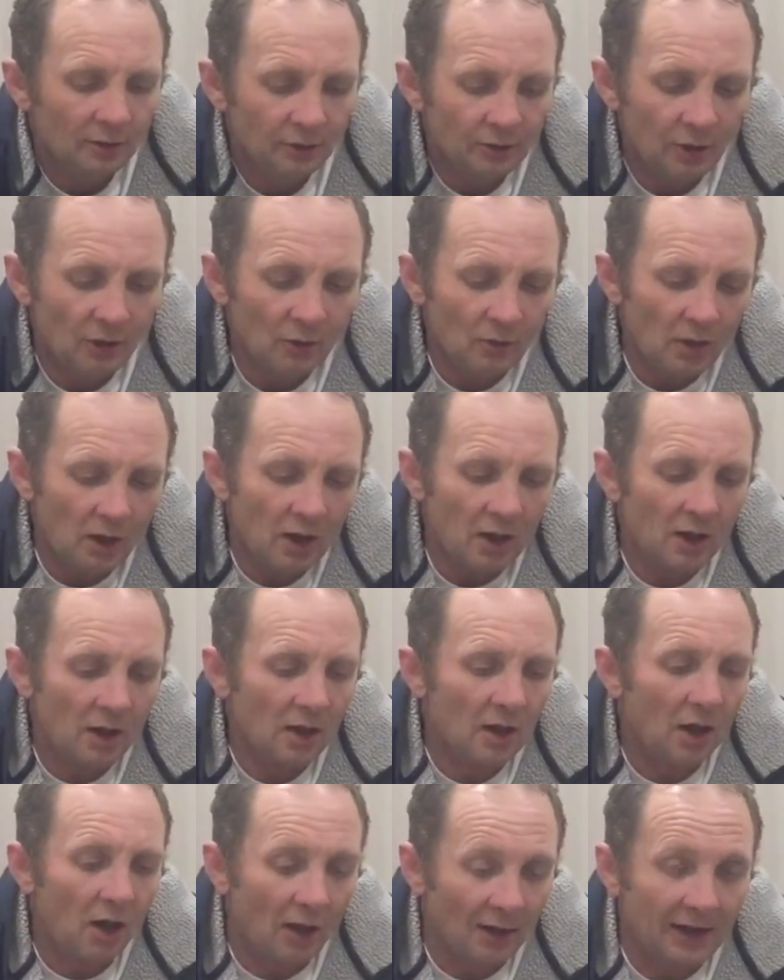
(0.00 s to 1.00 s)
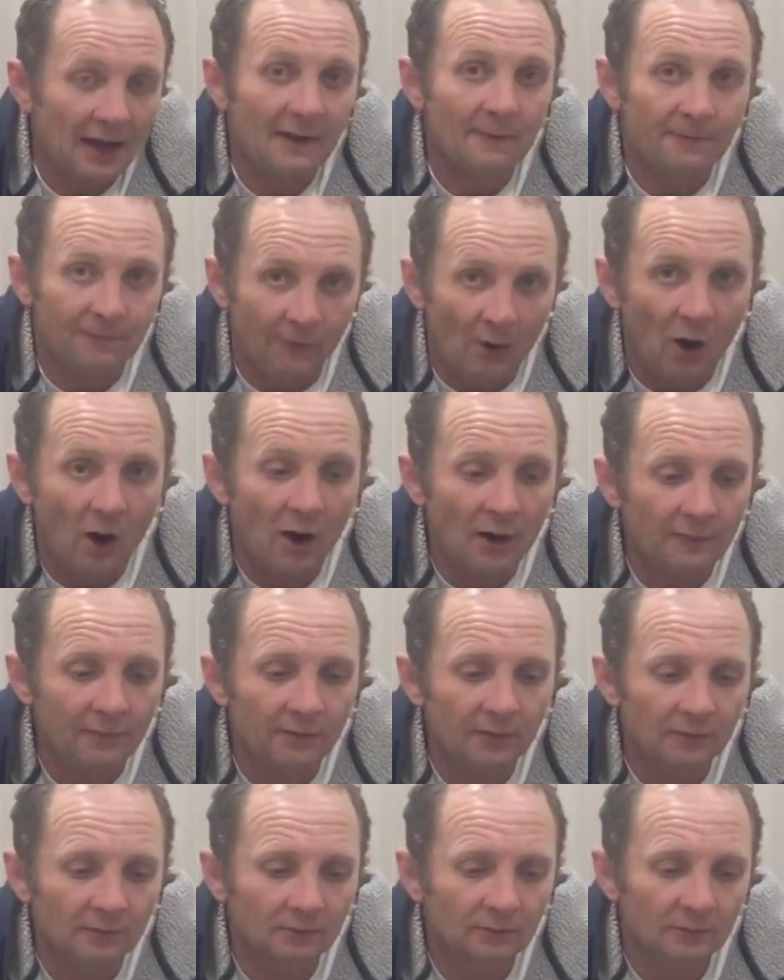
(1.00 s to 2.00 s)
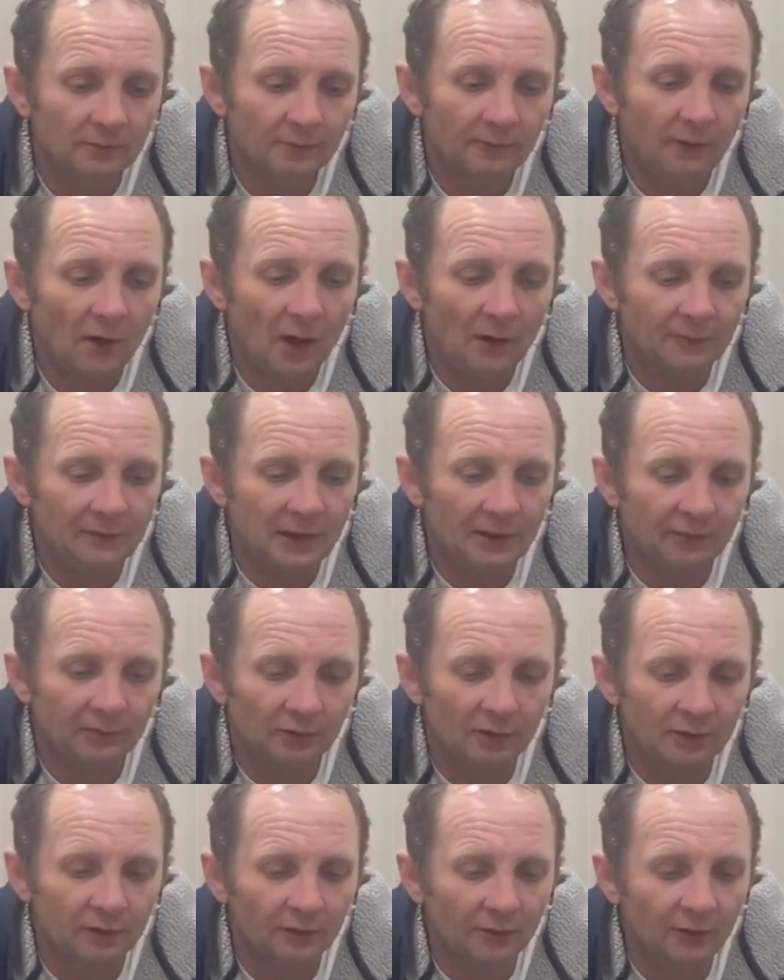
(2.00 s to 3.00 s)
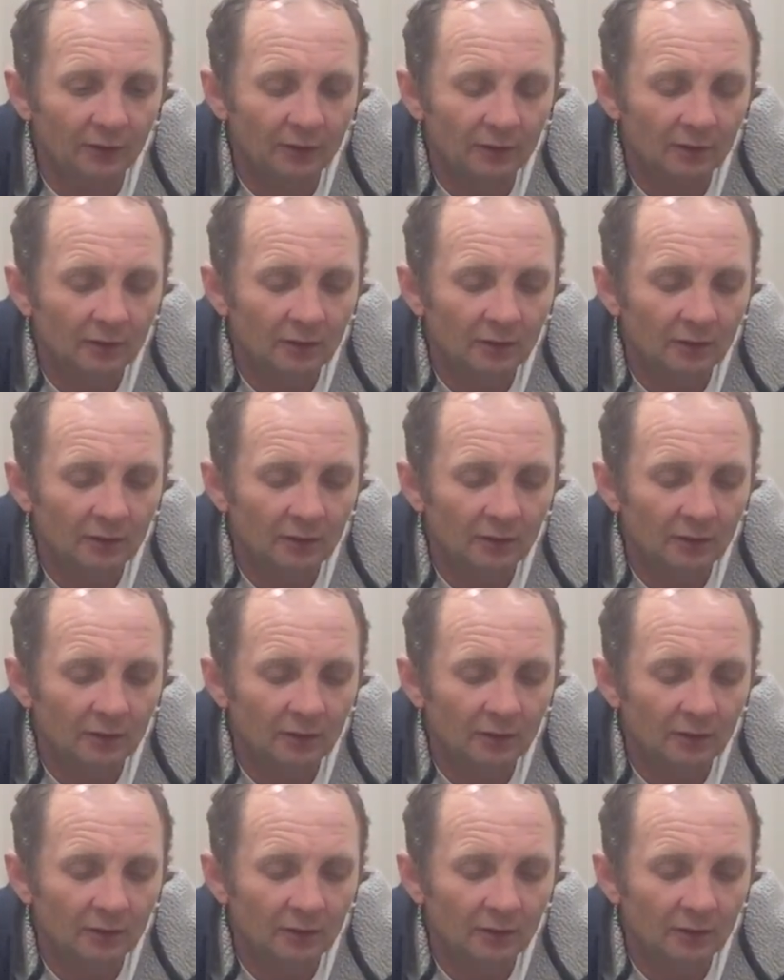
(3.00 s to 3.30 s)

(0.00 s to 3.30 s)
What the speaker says: I get five different